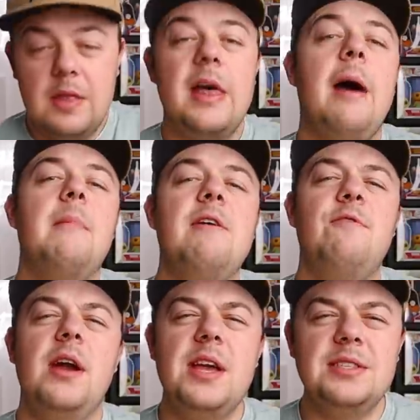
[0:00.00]
And that, my
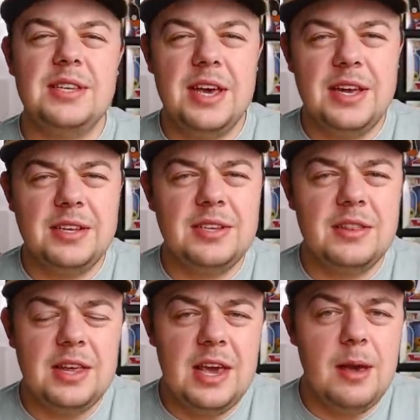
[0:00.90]
friends,
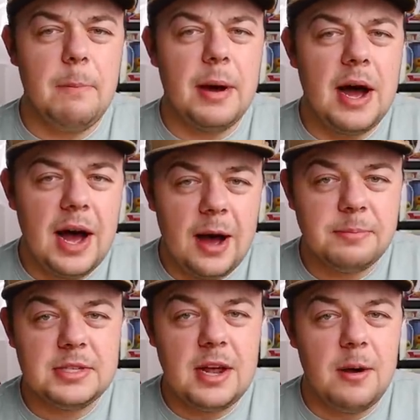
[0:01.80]
is the
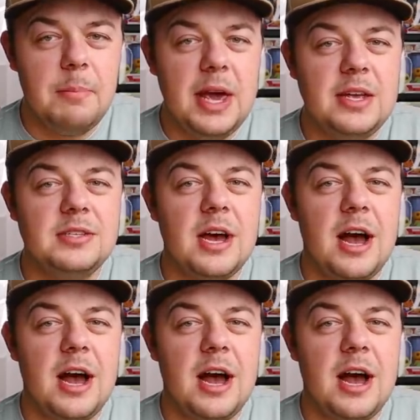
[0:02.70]
pops that are based